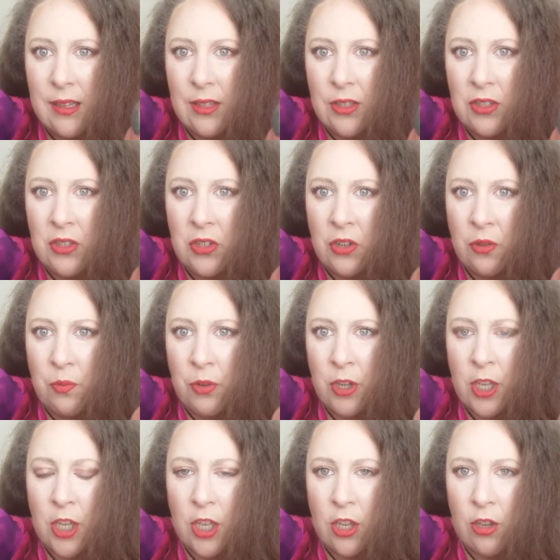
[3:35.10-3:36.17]
Super
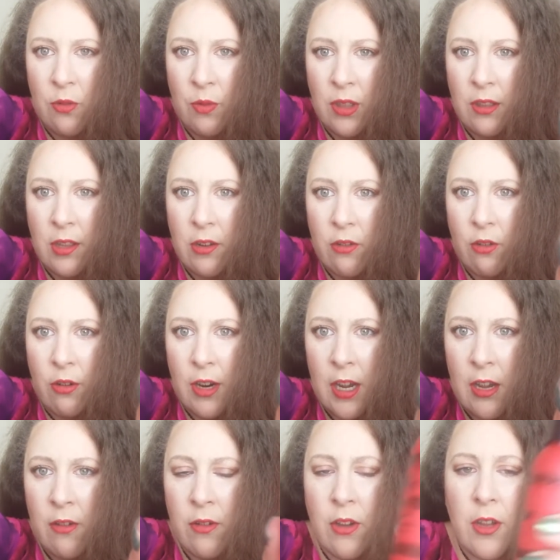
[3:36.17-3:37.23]
cute with a little
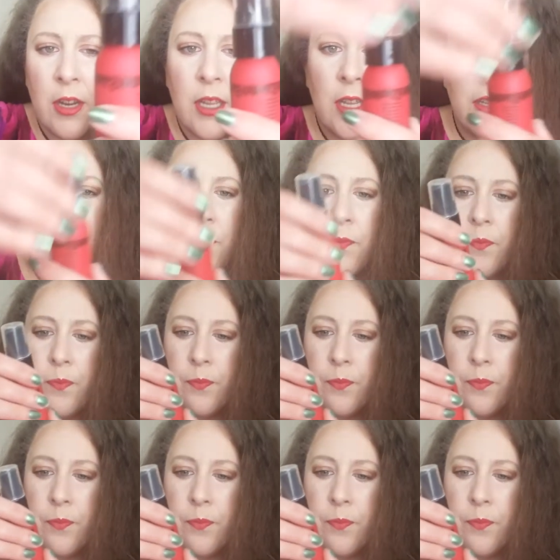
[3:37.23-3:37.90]
crown on it.